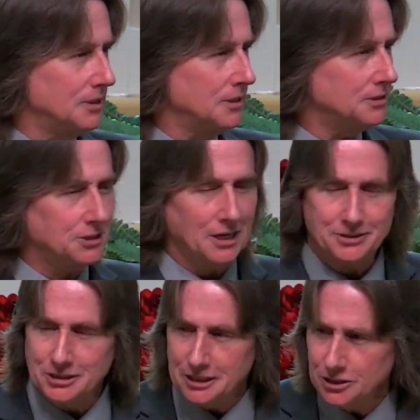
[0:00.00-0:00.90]
It's not the
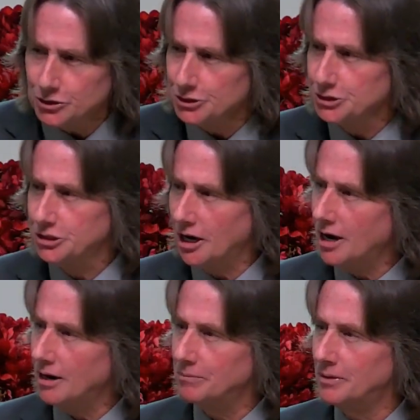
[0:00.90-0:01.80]
teacher's
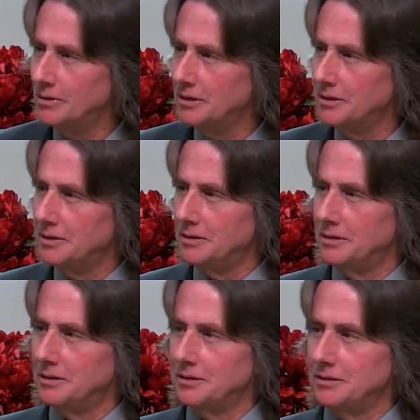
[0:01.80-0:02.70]
job
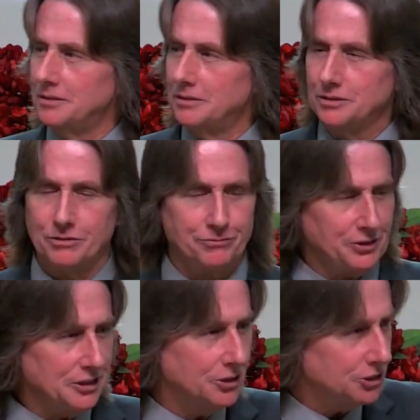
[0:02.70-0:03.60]
to
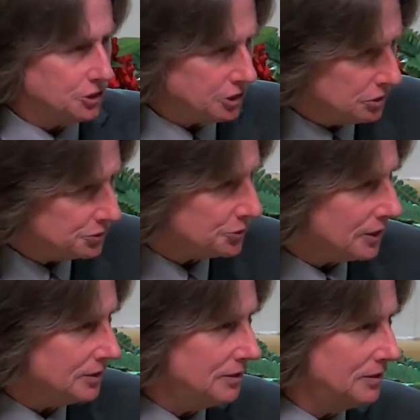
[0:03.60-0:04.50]
feed the
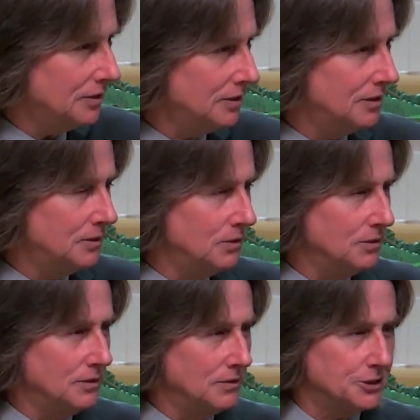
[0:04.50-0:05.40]
children
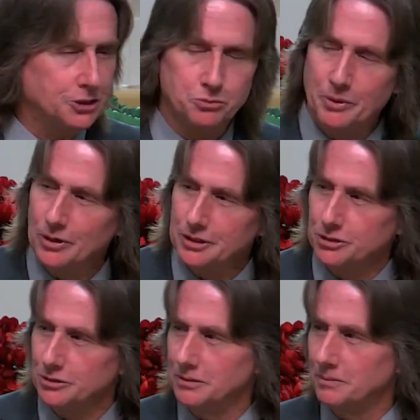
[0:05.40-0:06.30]
the
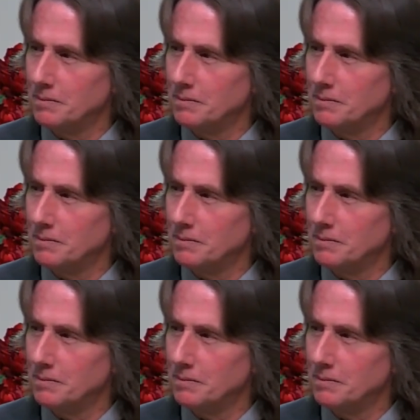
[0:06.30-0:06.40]
spiritual